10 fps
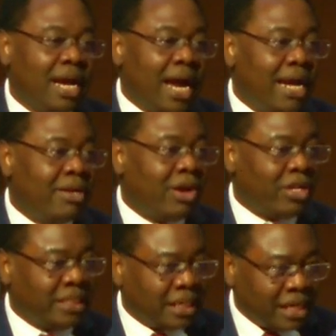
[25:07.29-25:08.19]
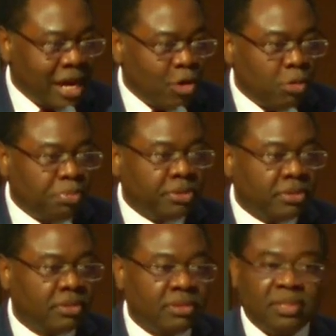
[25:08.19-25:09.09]
I now declare
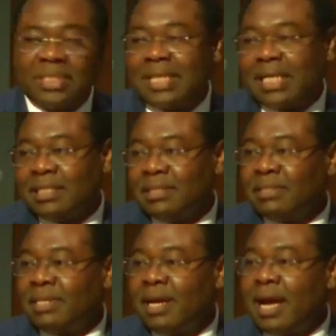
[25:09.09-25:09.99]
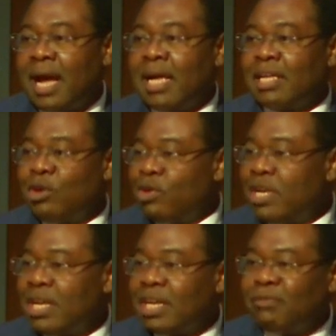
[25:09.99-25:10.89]
open this 13th ICAO
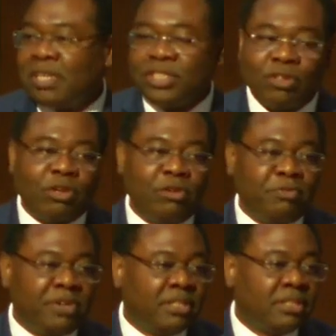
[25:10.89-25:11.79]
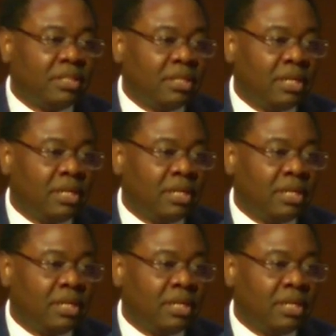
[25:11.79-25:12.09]
Air Navigation Conference,